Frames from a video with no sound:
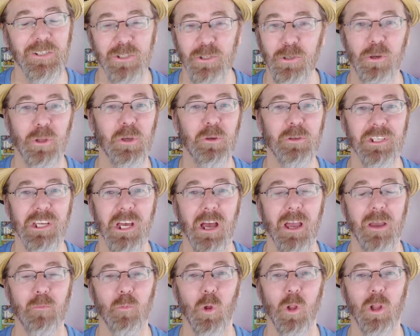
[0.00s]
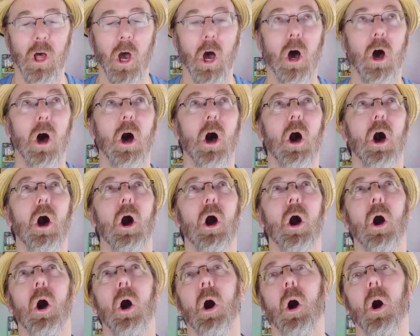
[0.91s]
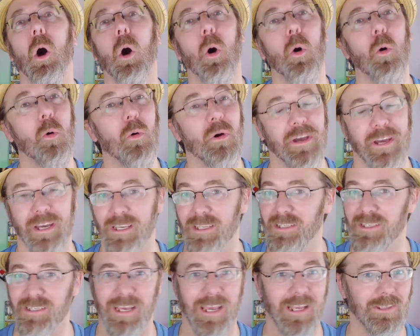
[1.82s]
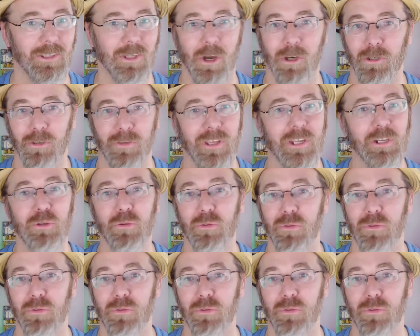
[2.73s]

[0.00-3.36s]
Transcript: Studio time will always take longer than